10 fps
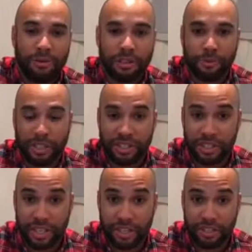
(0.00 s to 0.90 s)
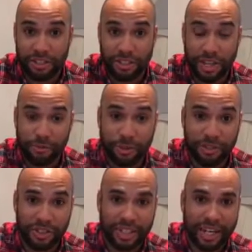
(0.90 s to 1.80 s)
This presentation should help you
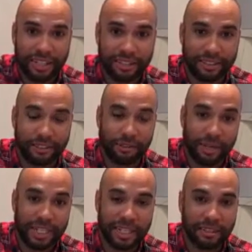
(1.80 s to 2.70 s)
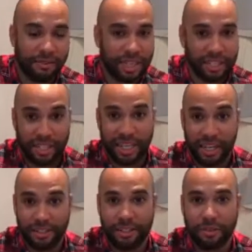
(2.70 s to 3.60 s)
understand some ideas of things you
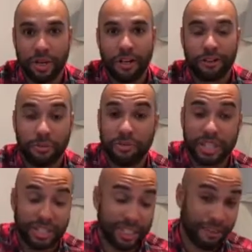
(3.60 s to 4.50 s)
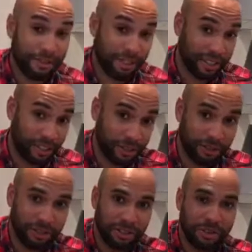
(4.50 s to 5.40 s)
can do, some things you definitely
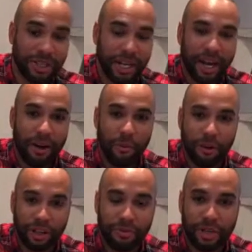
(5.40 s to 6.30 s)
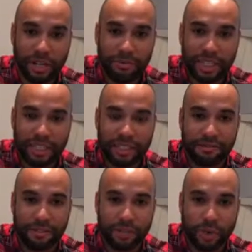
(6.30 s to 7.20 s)
shouldn't do, and what can really make the
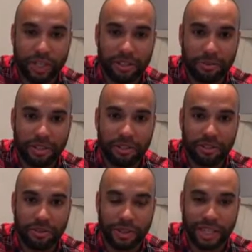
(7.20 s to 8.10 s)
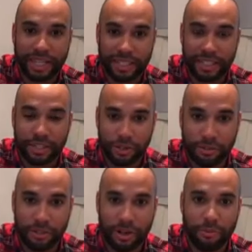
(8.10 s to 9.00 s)
difference when it comes to landing your
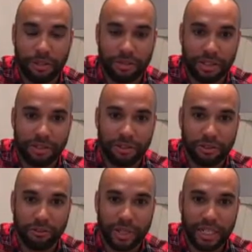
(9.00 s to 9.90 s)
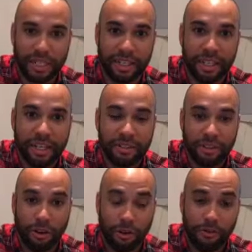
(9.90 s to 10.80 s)
dream job using social media.
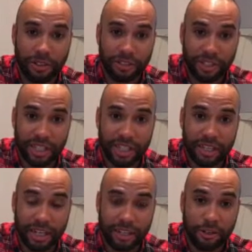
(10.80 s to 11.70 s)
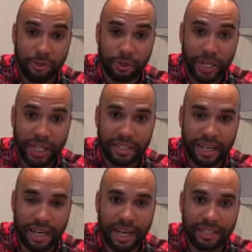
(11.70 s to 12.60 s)
So hopefully we'll see you in a couple of weeks
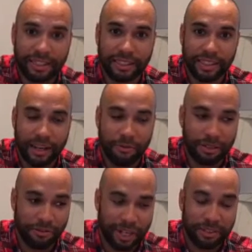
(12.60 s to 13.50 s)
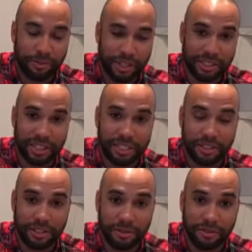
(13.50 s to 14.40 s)
and uh, you'll find the
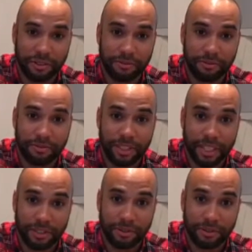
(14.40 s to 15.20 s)
presentation useful. See you